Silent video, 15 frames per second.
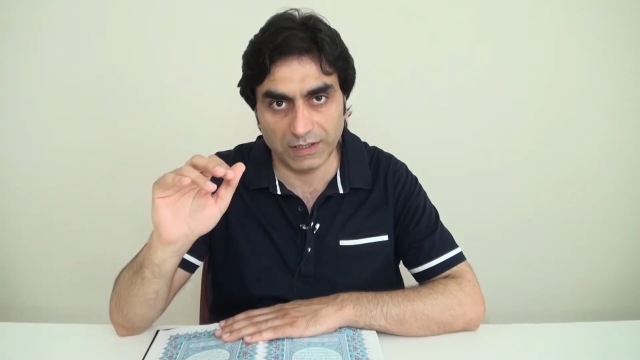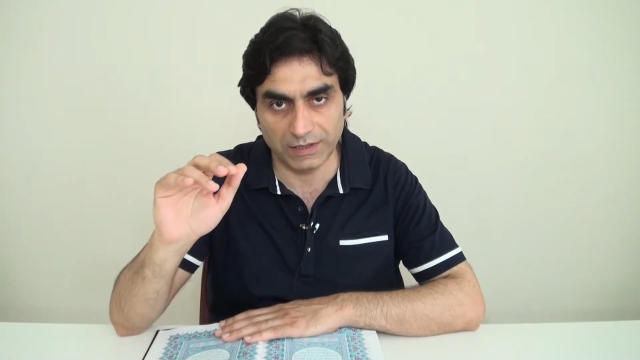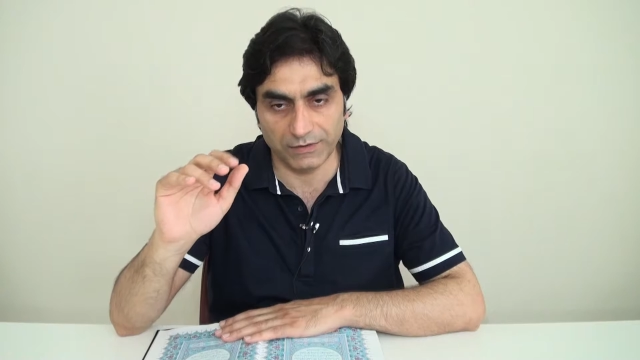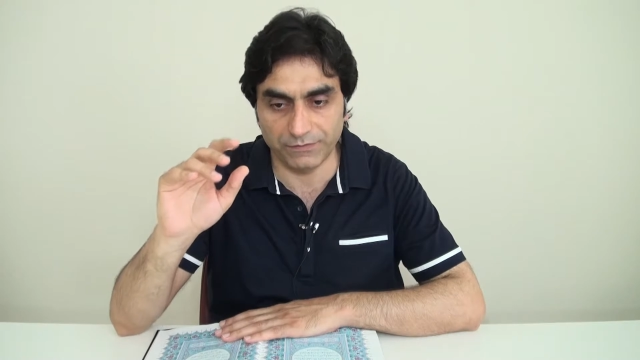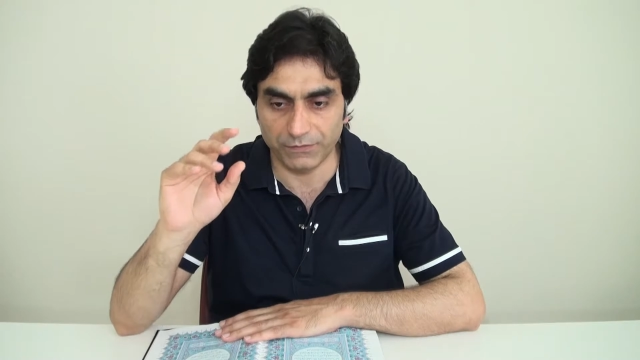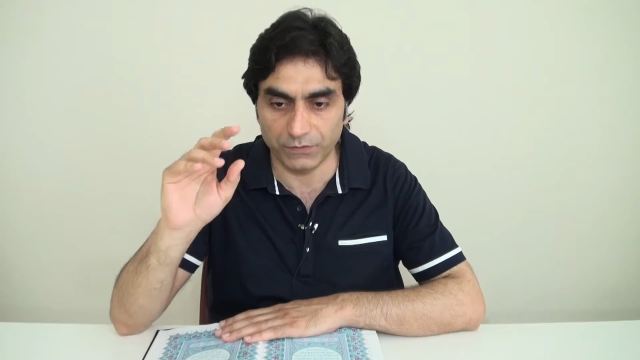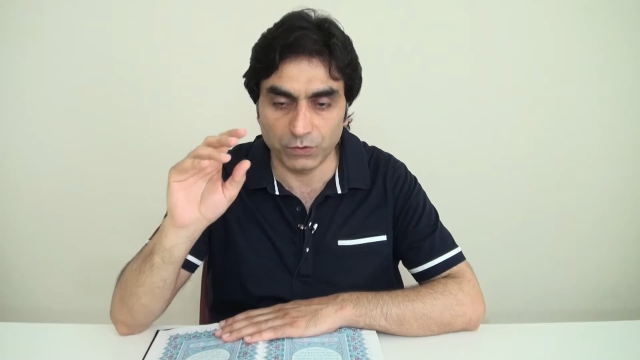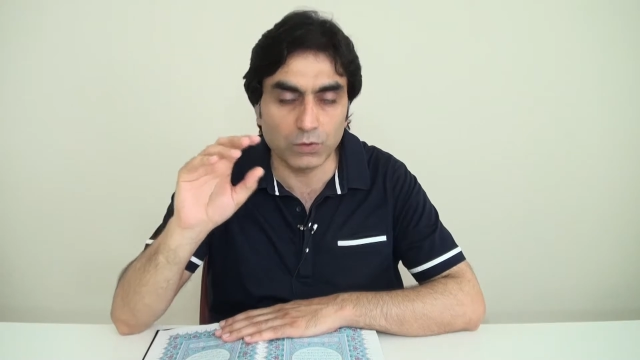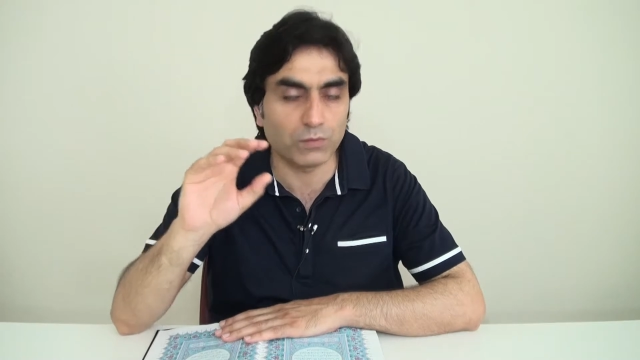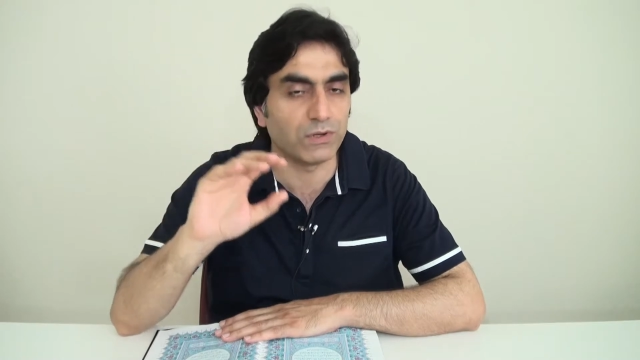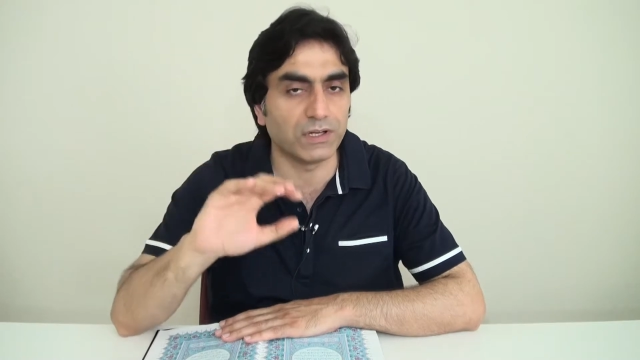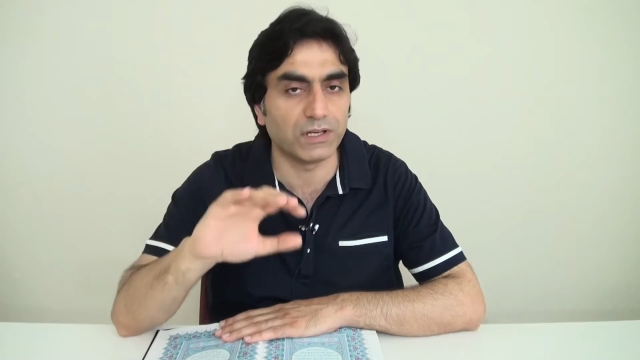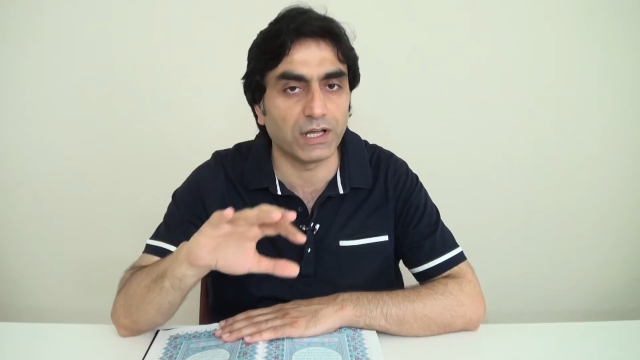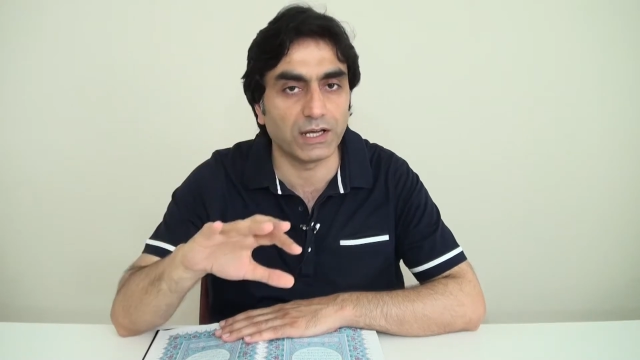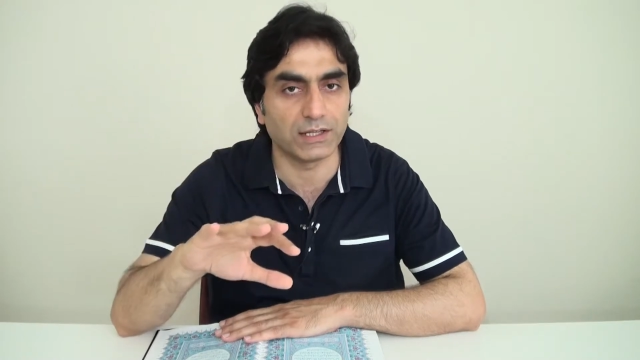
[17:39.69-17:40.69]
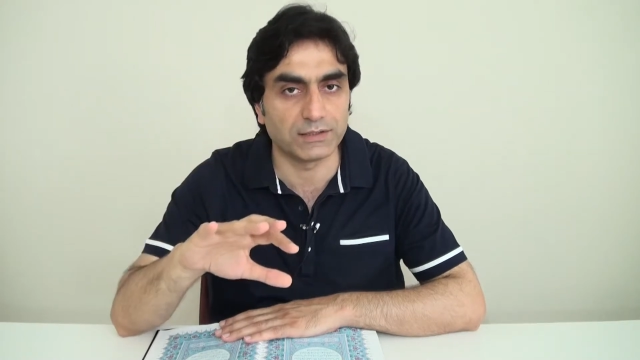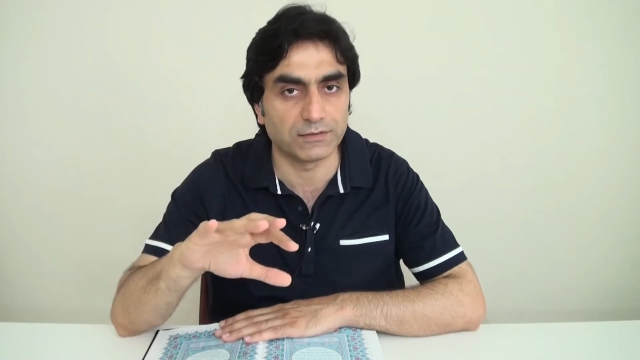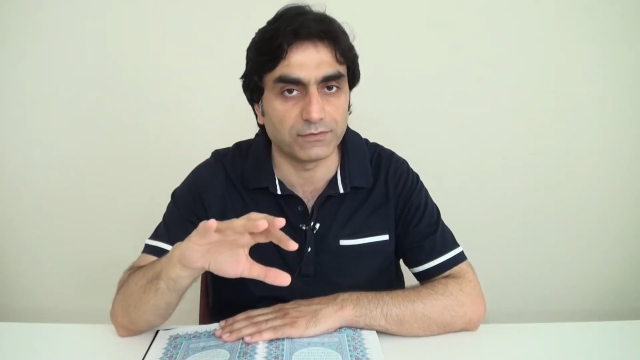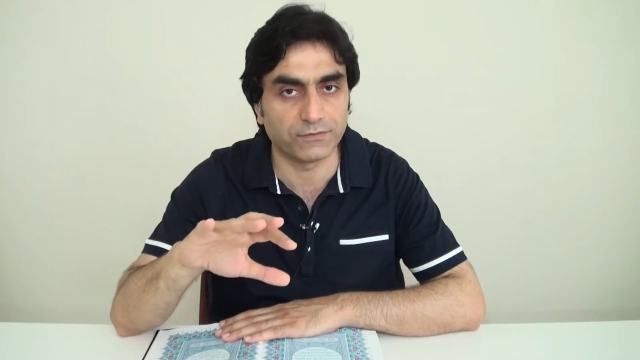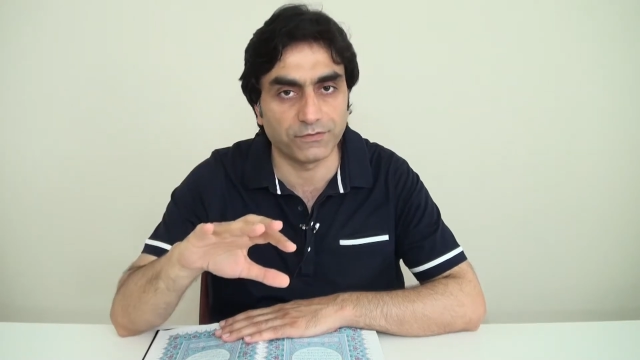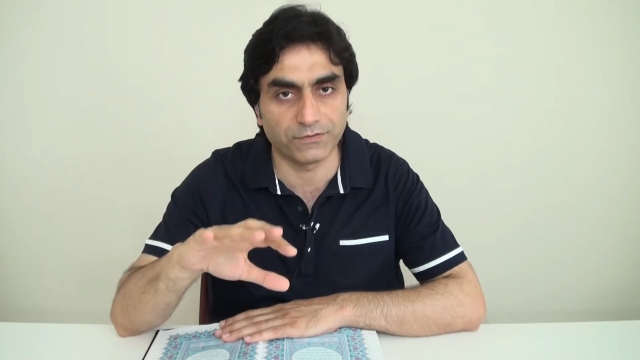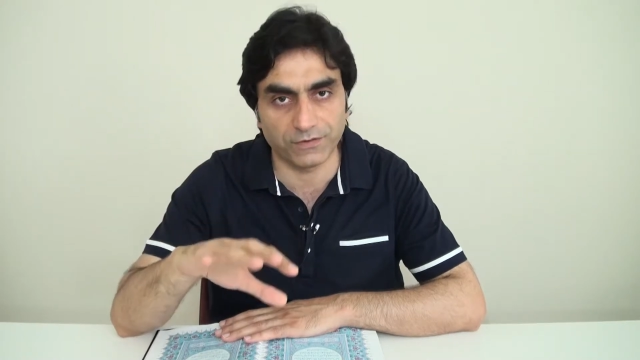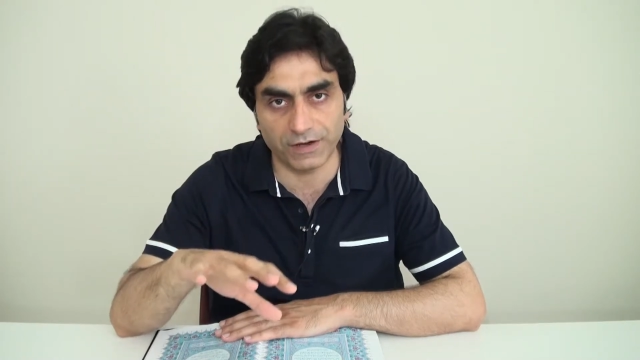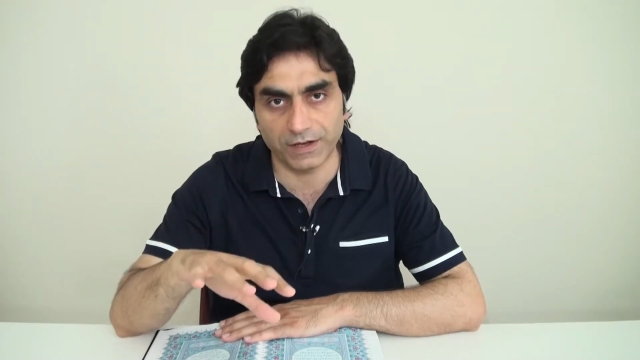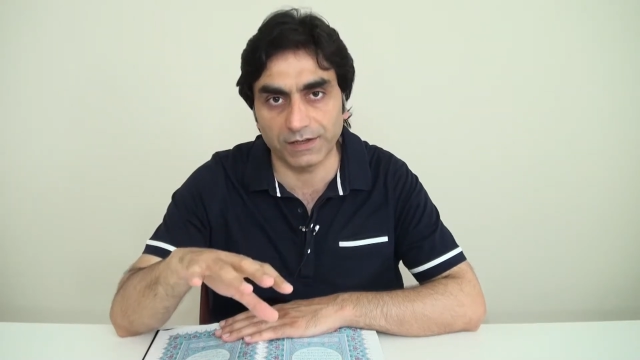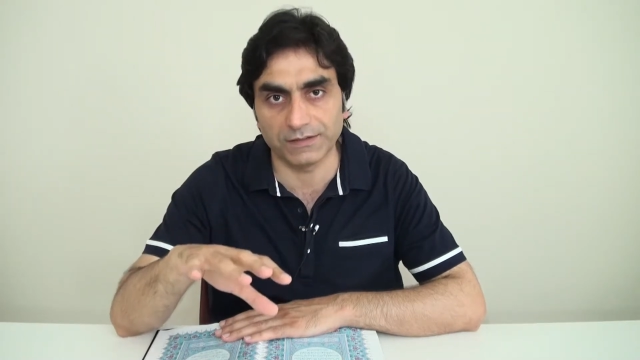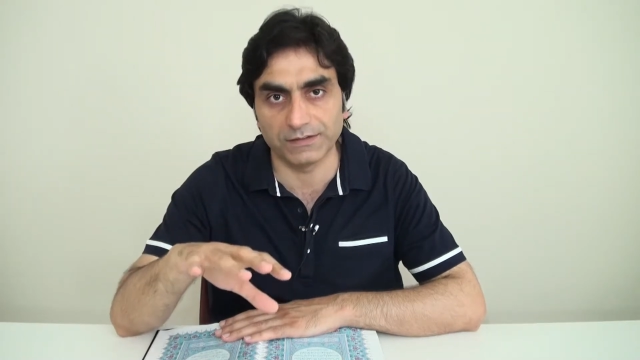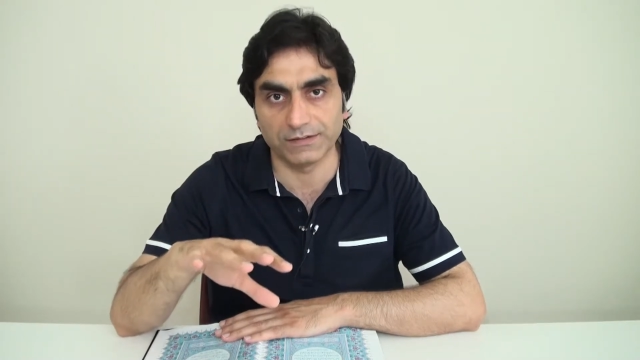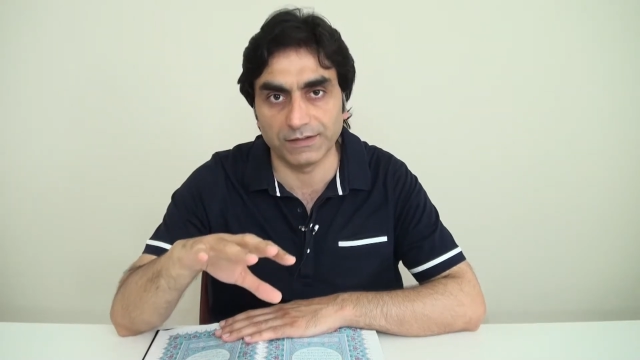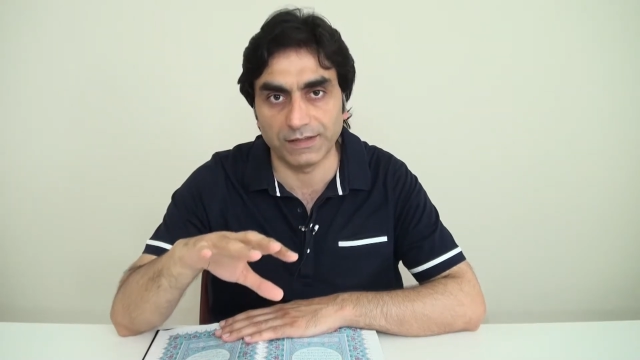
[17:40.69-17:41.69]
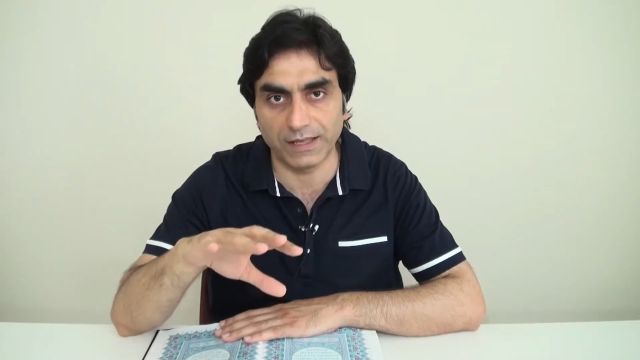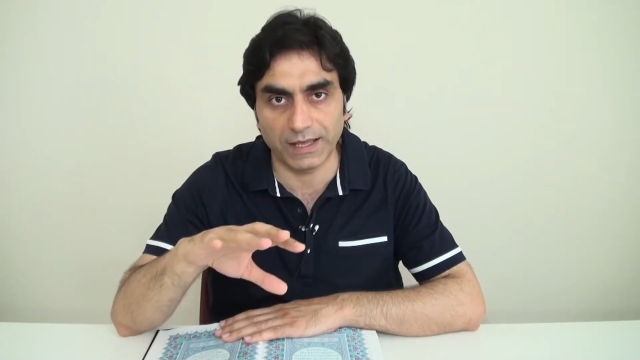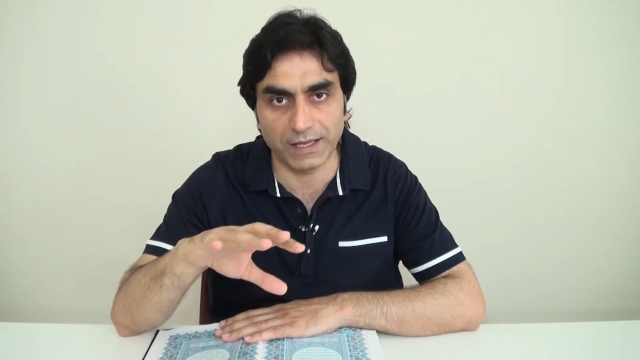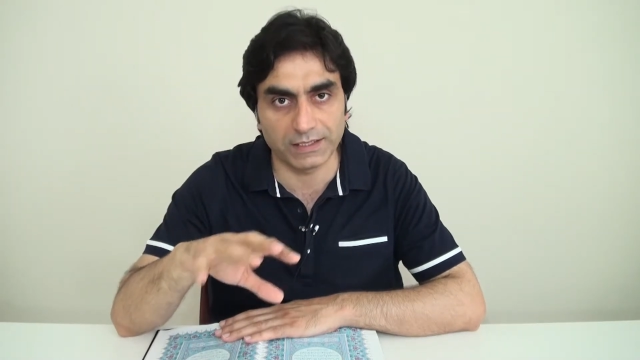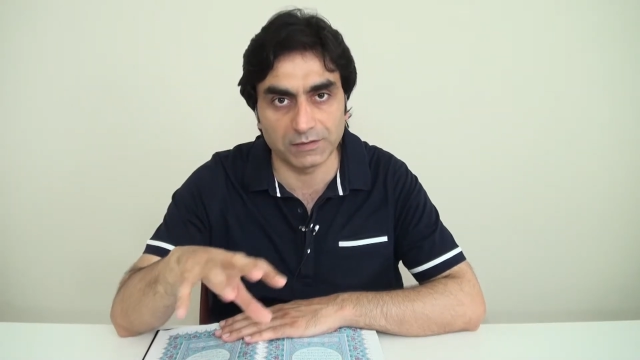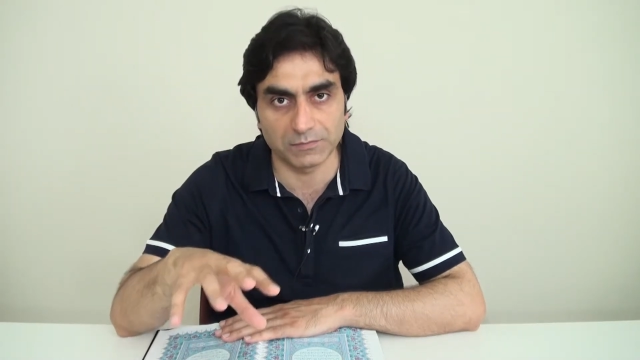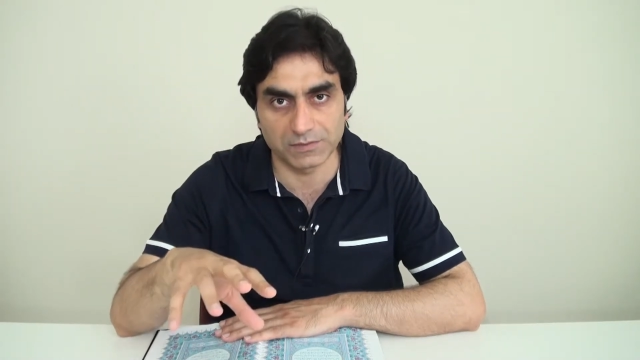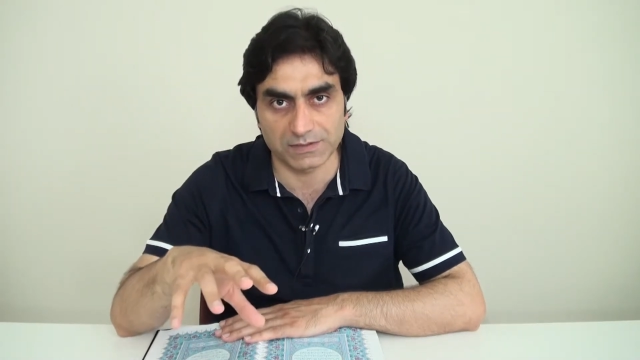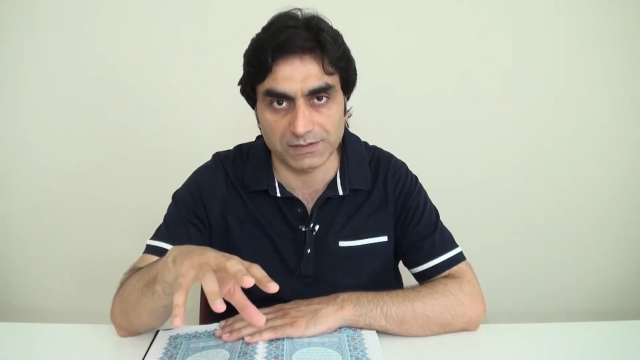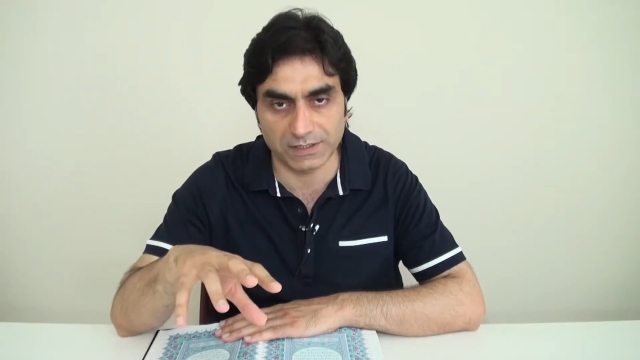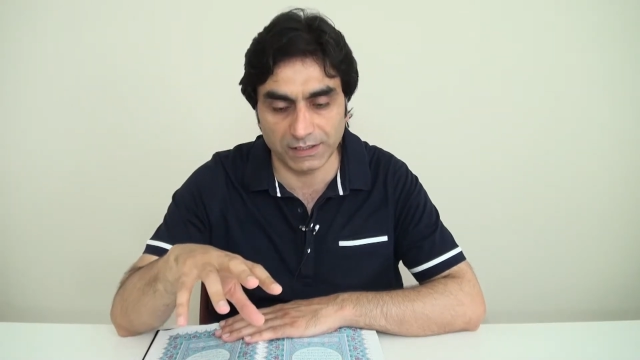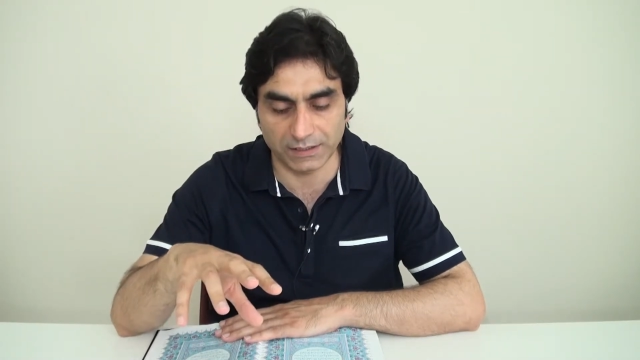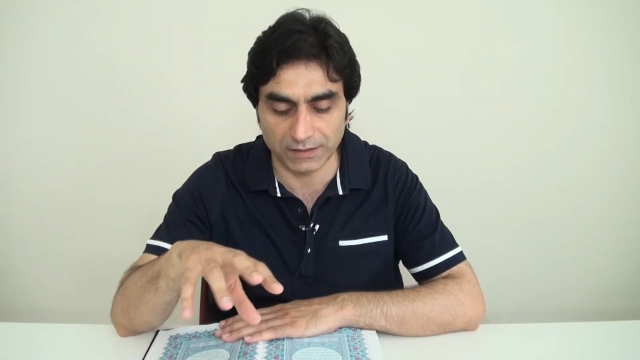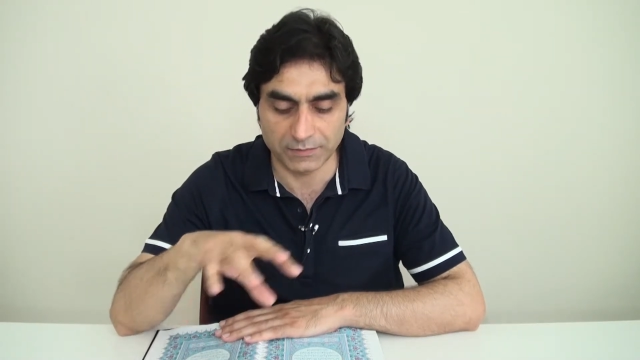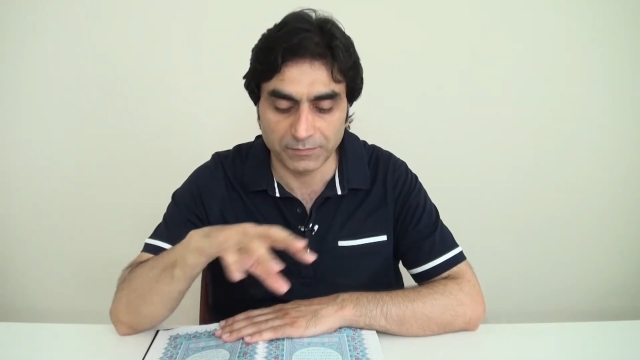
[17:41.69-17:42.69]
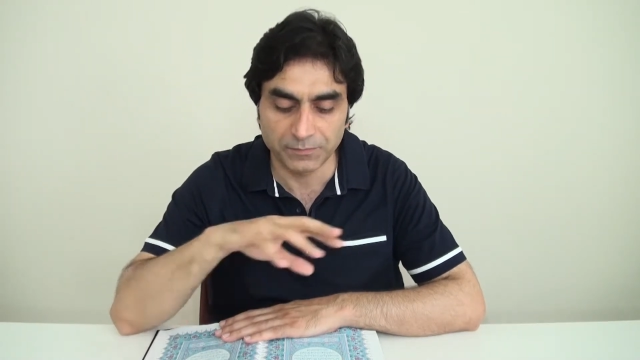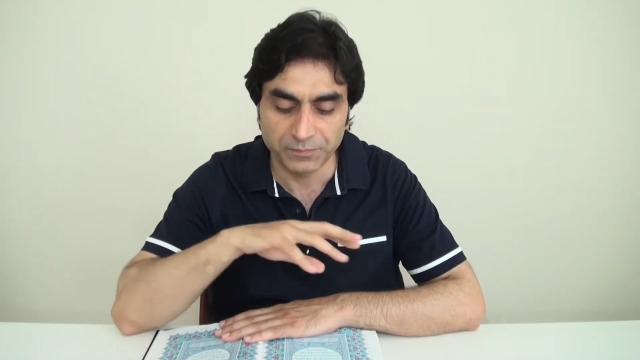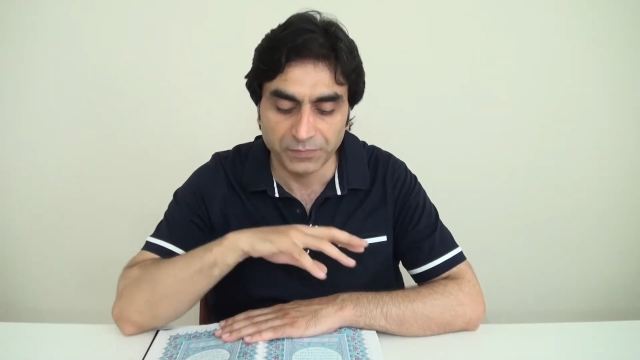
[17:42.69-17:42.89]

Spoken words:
If you will not find any mistake,